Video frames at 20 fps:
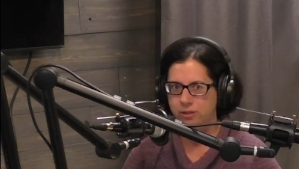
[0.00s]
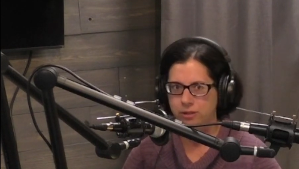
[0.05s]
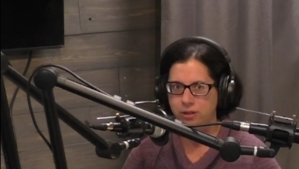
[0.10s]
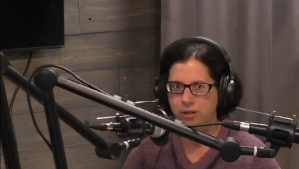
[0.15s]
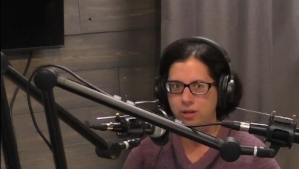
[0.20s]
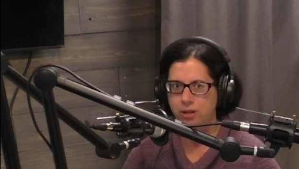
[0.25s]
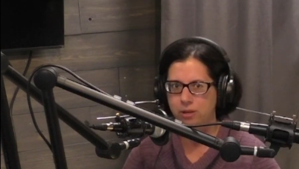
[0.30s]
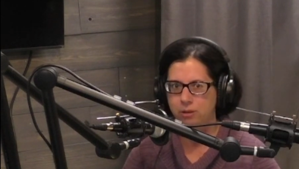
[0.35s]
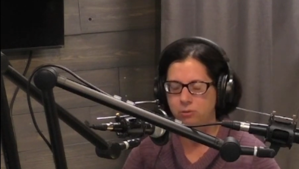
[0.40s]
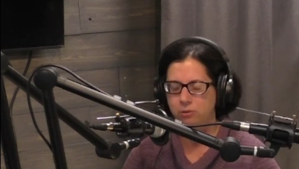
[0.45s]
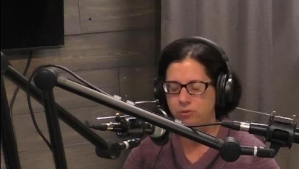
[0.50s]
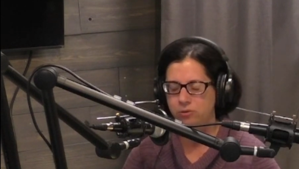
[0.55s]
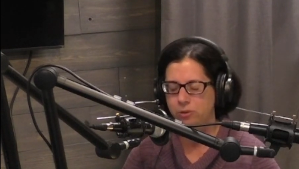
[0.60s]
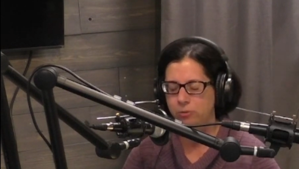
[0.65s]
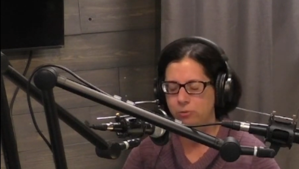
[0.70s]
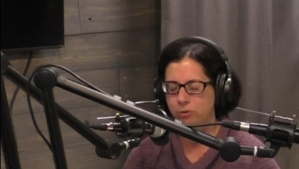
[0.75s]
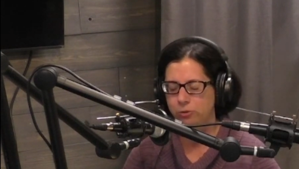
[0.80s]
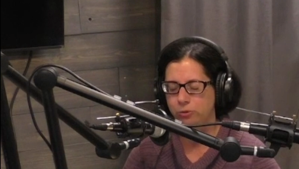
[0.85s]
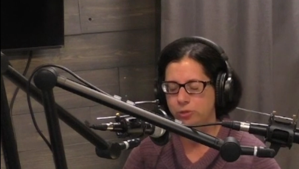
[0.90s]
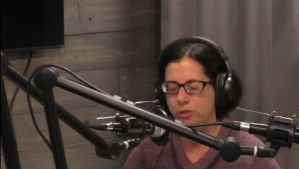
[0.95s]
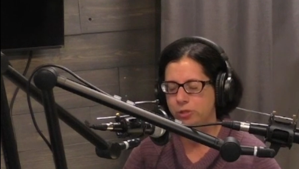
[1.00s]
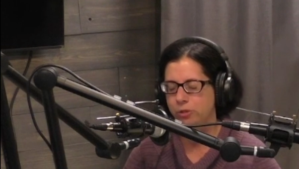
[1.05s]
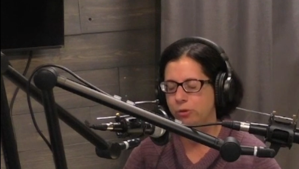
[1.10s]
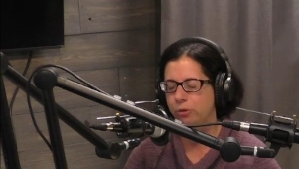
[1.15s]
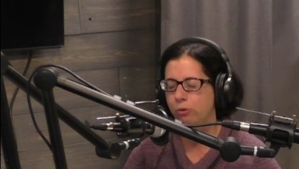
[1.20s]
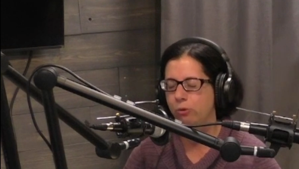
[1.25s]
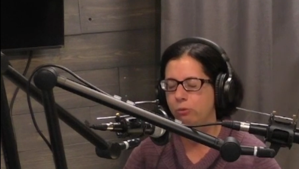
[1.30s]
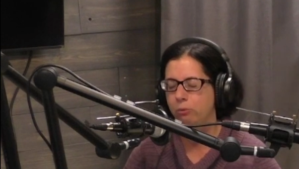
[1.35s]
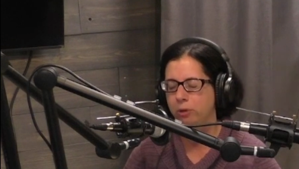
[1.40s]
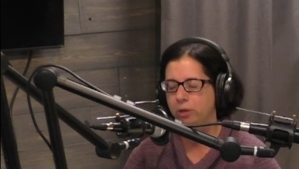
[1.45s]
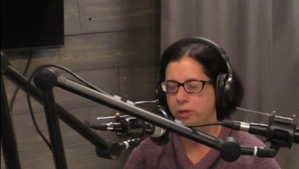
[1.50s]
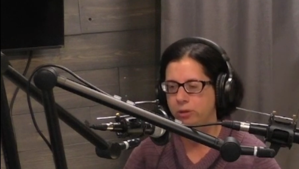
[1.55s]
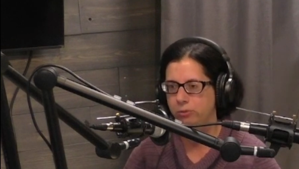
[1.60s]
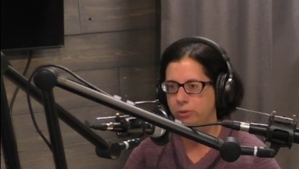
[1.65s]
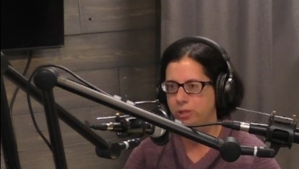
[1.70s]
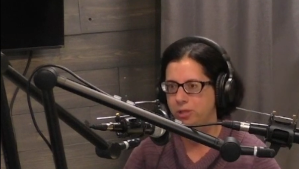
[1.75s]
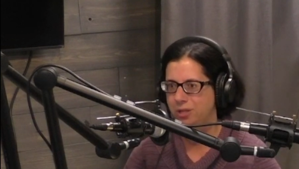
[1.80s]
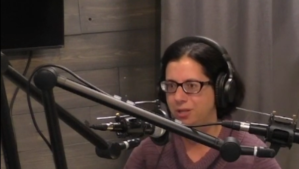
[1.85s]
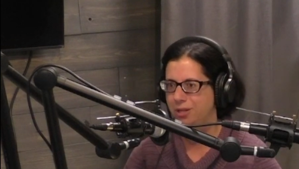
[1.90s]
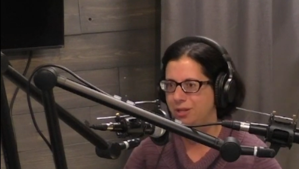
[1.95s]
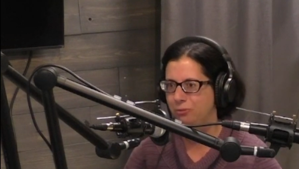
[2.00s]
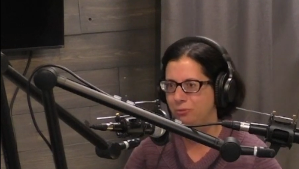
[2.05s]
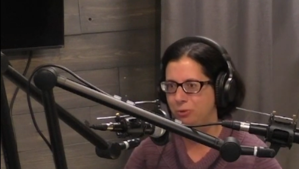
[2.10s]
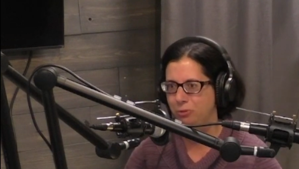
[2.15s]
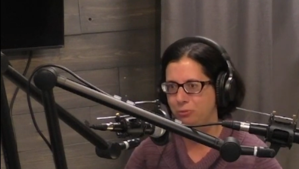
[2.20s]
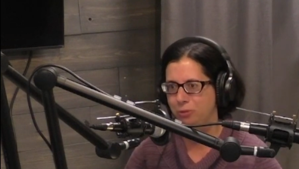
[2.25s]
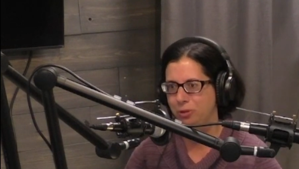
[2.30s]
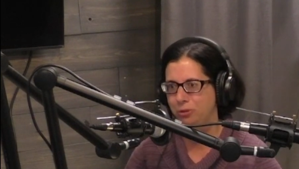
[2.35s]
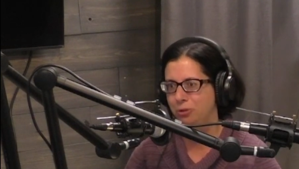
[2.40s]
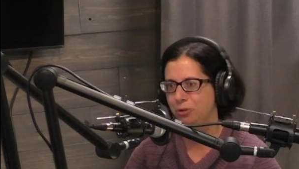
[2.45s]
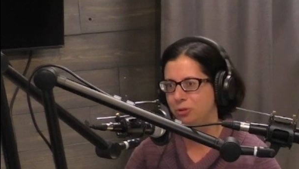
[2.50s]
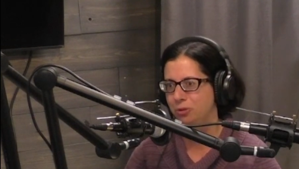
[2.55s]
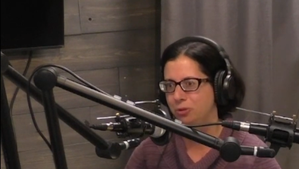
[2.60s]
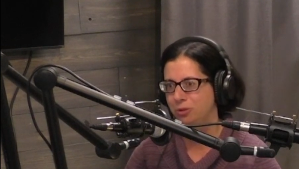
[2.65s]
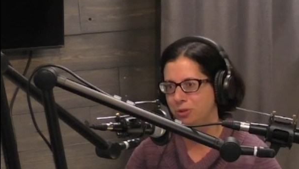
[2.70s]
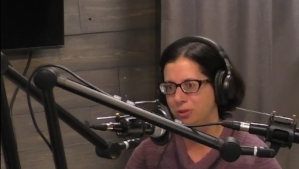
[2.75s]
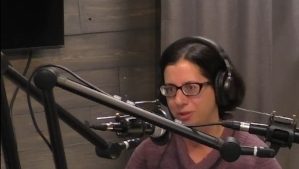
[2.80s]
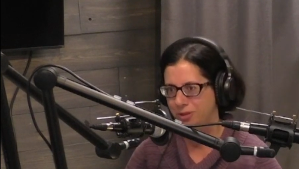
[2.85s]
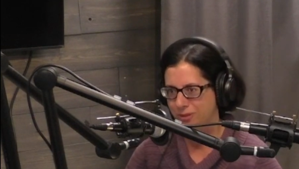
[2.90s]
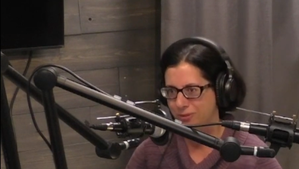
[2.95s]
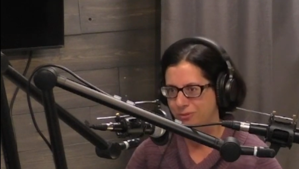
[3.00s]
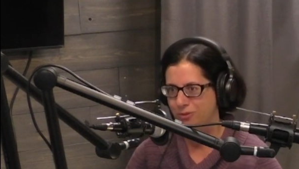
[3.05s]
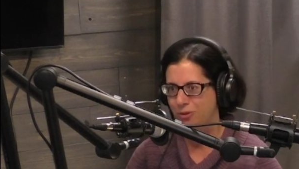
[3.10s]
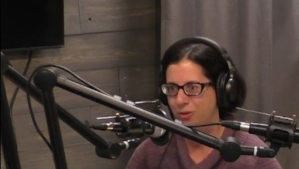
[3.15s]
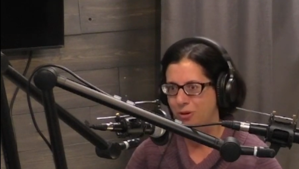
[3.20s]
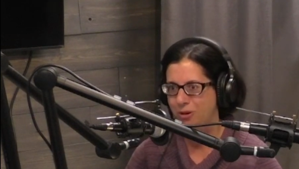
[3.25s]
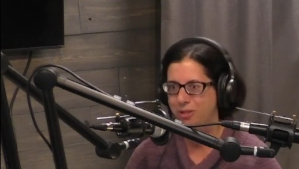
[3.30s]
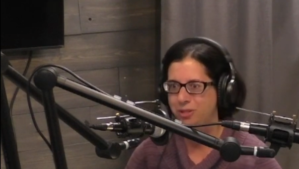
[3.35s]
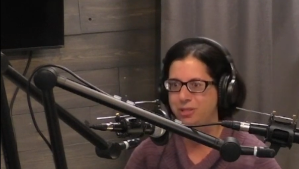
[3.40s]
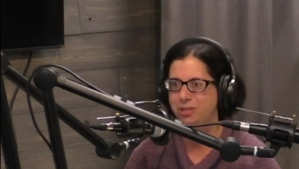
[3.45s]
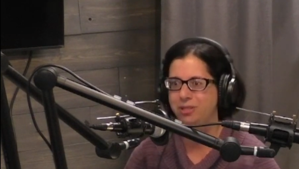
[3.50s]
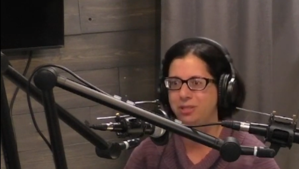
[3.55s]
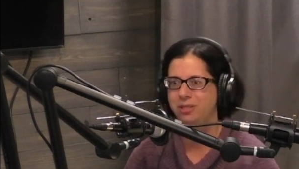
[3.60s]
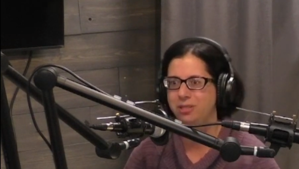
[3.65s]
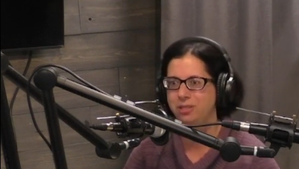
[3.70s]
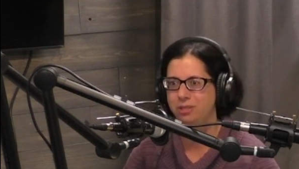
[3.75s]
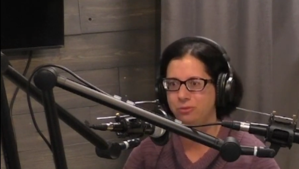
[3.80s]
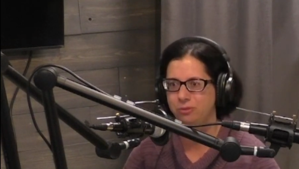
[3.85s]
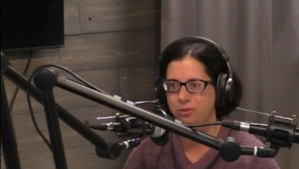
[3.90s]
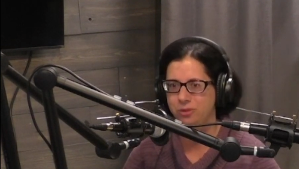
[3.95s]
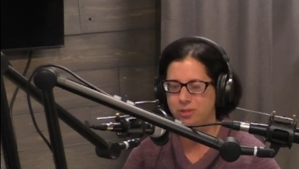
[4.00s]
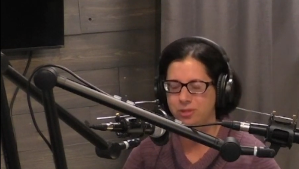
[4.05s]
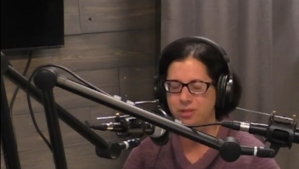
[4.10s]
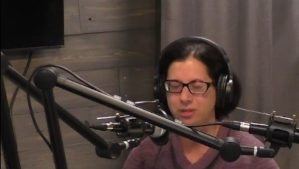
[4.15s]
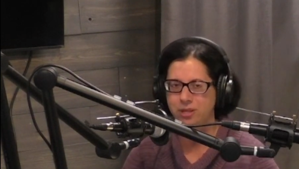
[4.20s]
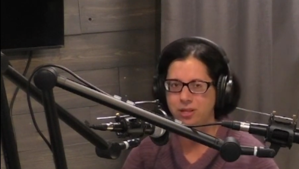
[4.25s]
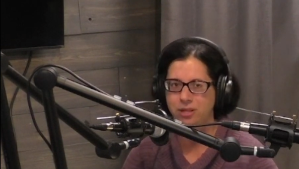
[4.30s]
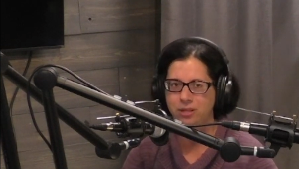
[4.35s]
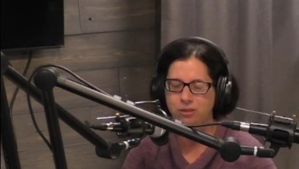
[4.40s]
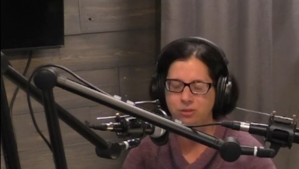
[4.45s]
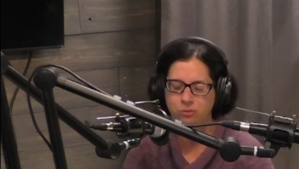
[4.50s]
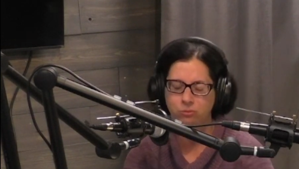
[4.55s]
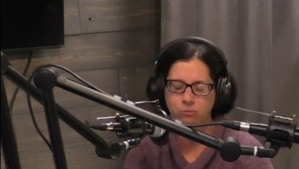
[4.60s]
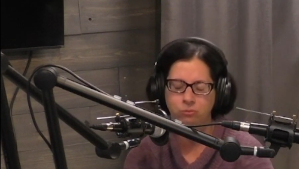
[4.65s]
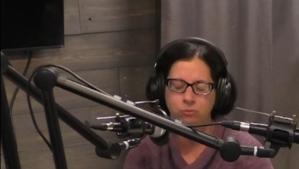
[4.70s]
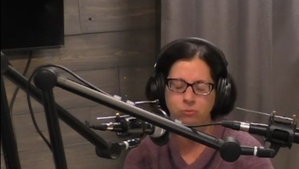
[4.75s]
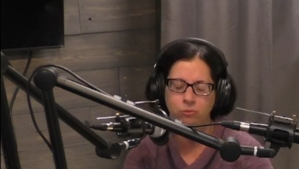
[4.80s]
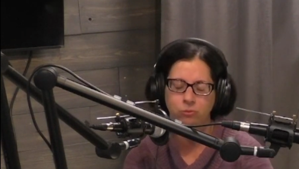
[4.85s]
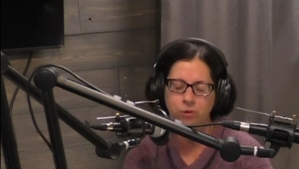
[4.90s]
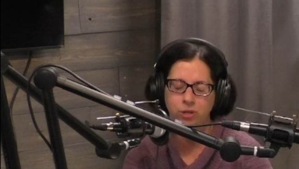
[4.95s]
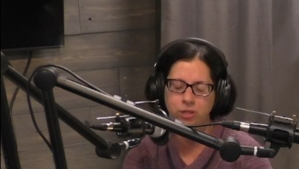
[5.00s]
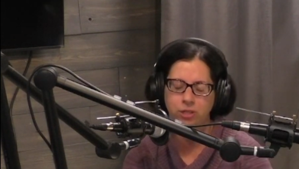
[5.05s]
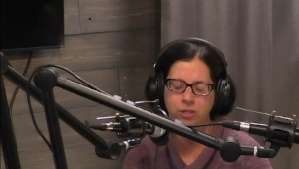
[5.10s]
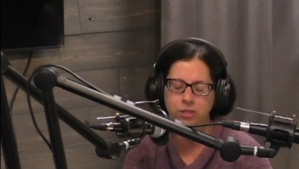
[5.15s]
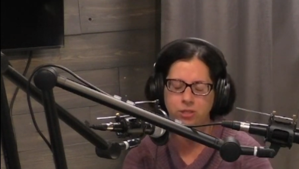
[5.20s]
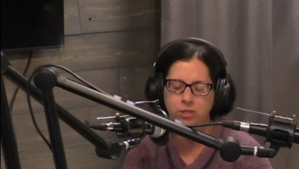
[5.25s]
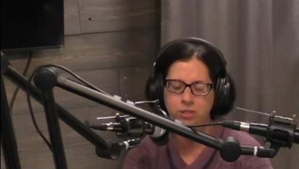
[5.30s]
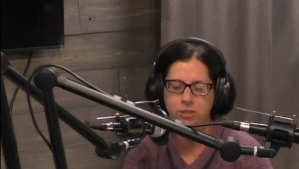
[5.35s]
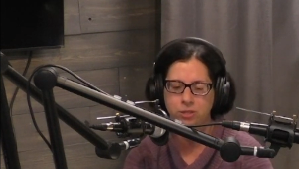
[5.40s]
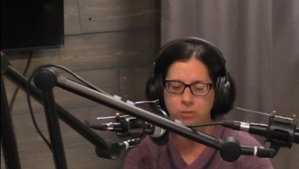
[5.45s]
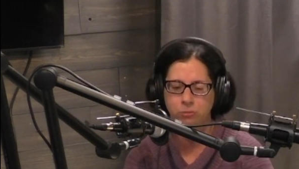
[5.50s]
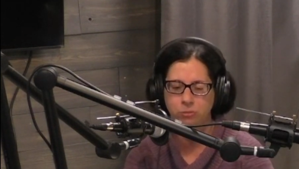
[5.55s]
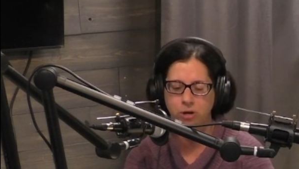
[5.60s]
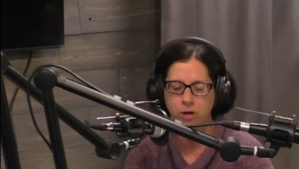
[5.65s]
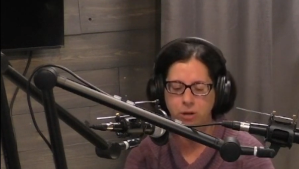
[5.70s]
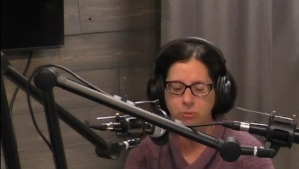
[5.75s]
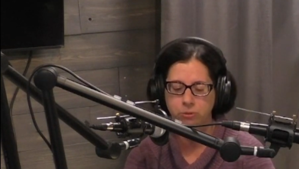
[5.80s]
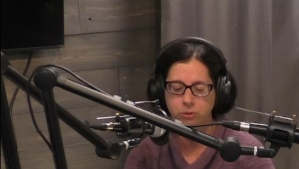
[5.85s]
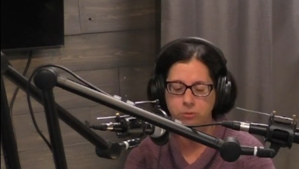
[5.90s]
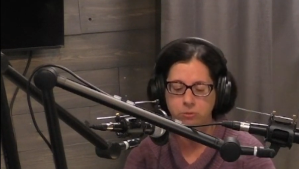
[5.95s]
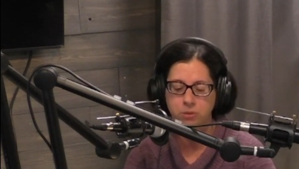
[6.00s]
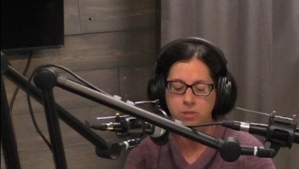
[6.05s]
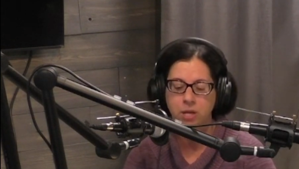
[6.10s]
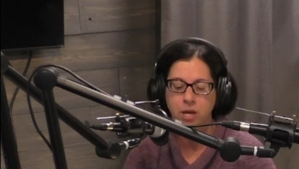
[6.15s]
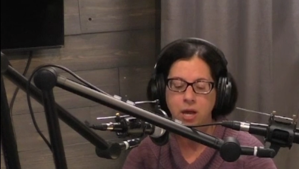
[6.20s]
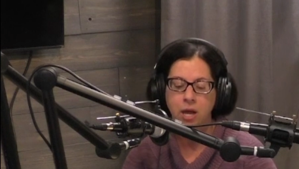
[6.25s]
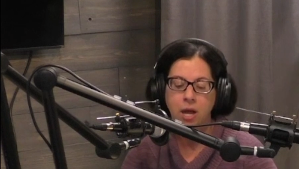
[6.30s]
Um, if someone wasn't home on a weekend when we were doing the hauntings, it was kind of running into some problems.